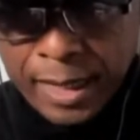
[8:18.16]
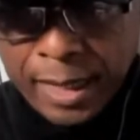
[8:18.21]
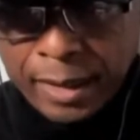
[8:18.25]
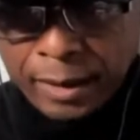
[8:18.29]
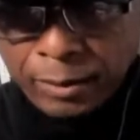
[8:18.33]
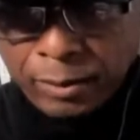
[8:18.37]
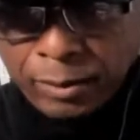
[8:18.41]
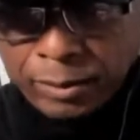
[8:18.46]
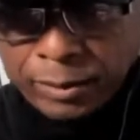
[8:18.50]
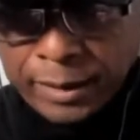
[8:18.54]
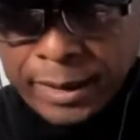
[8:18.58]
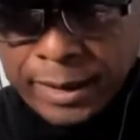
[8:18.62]

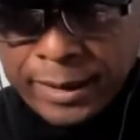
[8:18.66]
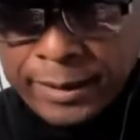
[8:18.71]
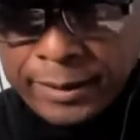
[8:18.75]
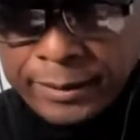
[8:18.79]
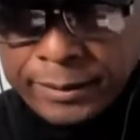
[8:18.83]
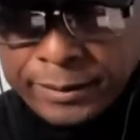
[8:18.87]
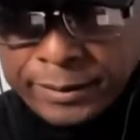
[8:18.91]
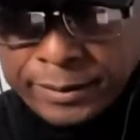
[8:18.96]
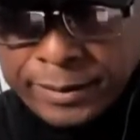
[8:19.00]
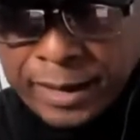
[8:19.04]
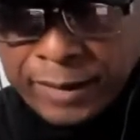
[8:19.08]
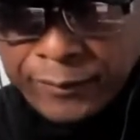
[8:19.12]
of looked at
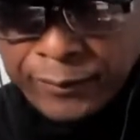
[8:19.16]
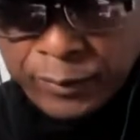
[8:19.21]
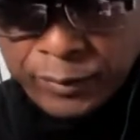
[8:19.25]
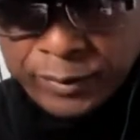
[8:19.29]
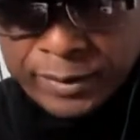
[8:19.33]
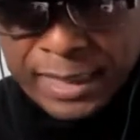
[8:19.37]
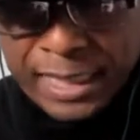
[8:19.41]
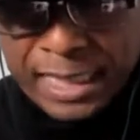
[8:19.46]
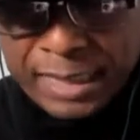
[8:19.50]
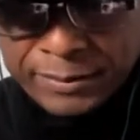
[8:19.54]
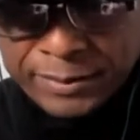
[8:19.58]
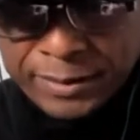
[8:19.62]
it several
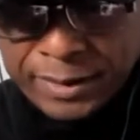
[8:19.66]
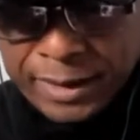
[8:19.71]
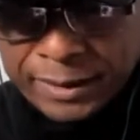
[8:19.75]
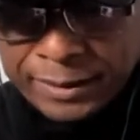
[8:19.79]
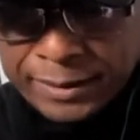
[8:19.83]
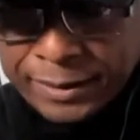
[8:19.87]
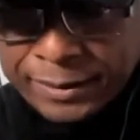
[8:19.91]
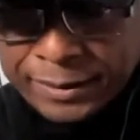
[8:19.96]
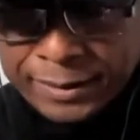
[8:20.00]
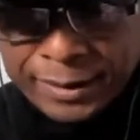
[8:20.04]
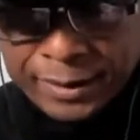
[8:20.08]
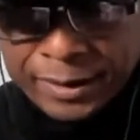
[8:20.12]
times, and I
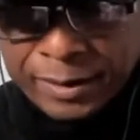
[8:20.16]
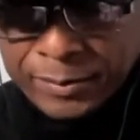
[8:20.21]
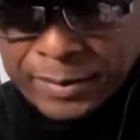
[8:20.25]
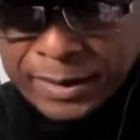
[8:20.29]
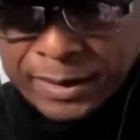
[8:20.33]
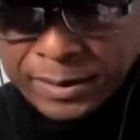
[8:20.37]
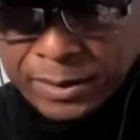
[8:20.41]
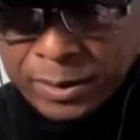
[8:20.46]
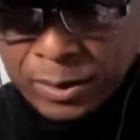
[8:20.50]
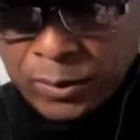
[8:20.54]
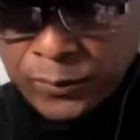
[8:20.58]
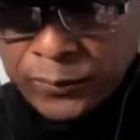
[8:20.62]
just said to
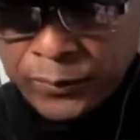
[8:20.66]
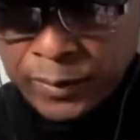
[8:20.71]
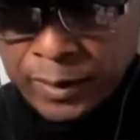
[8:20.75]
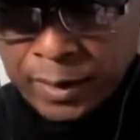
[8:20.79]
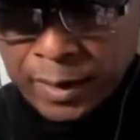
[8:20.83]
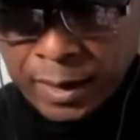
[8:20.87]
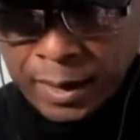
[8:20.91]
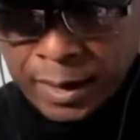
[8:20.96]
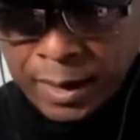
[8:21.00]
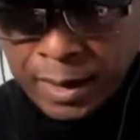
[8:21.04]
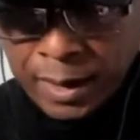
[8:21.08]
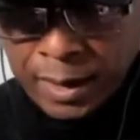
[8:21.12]
myself,
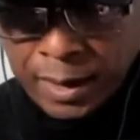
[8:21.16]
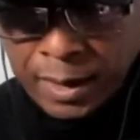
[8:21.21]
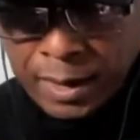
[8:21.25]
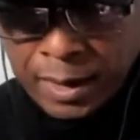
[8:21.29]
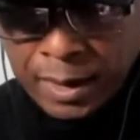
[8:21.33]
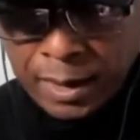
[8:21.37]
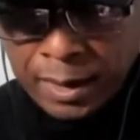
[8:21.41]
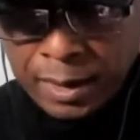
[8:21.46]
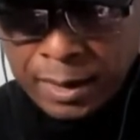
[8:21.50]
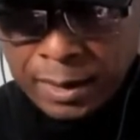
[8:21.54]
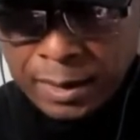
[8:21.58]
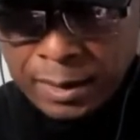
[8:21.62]

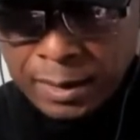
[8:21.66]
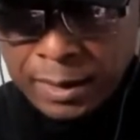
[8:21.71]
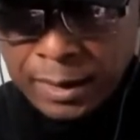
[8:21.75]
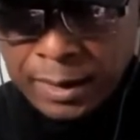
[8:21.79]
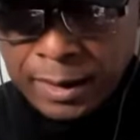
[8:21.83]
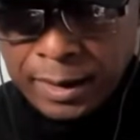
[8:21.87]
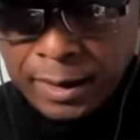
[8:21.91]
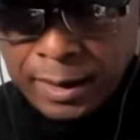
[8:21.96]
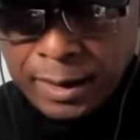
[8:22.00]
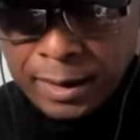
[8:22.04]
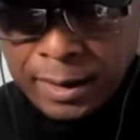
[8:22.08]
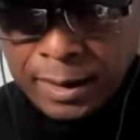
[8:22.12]

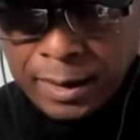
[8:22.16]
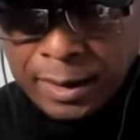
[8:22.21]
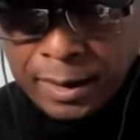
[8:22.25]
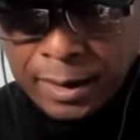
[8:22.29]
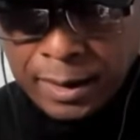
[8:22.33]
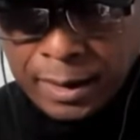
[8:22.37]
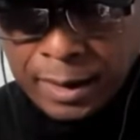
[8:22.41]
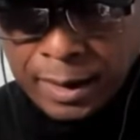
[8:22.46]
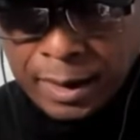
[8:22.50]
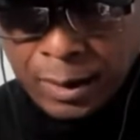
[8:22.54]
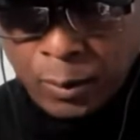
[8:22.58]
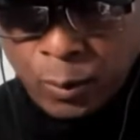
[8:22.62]
yeah,
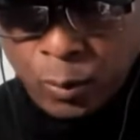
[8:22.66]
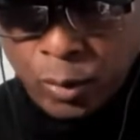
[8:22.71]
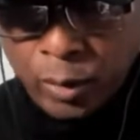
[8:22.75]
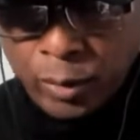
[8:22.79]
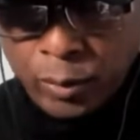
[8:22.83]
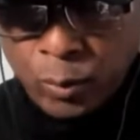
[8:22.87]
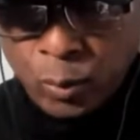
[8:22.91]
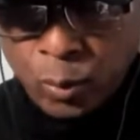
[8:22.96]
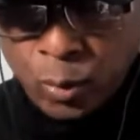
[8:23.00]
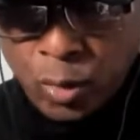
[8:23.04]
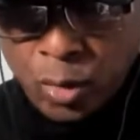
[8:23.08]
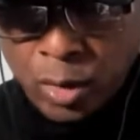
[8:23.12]
I
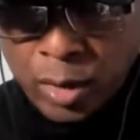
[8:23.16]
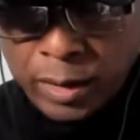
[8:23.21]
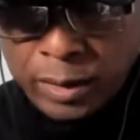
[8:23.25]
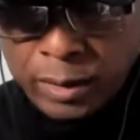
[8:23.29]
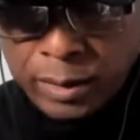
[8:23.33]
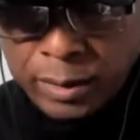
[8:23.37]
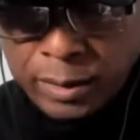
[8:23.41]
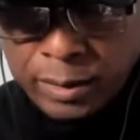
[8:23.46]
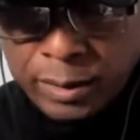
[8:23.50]
wouldn't want